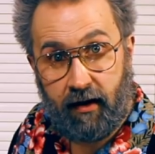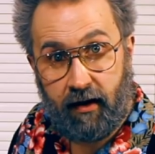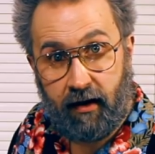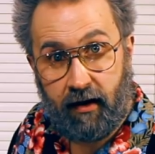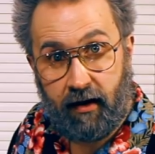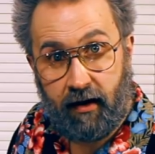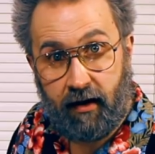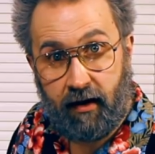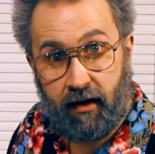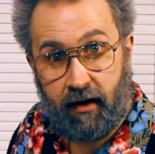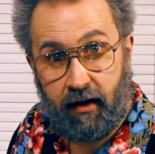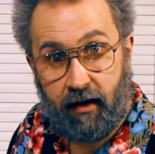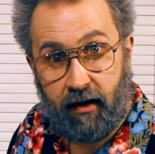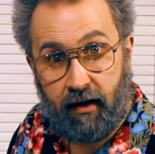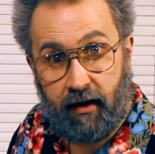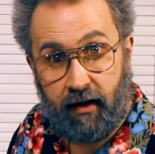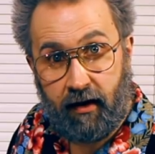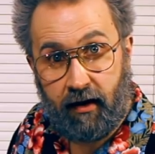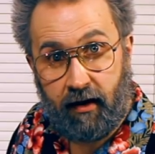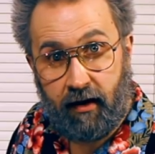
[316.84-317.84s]

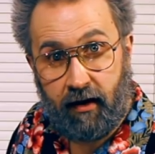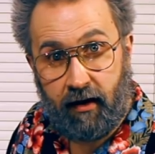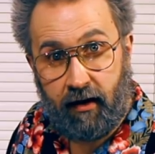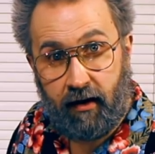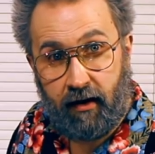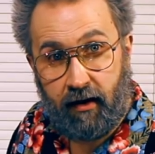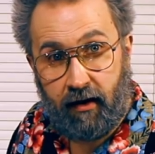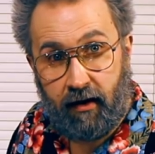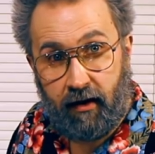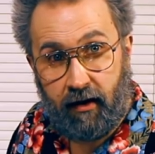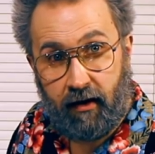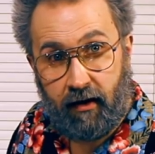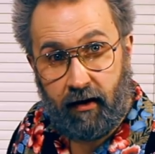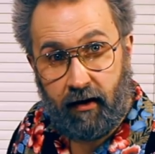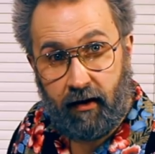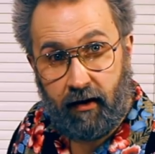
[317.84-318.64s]
Nobody speaks.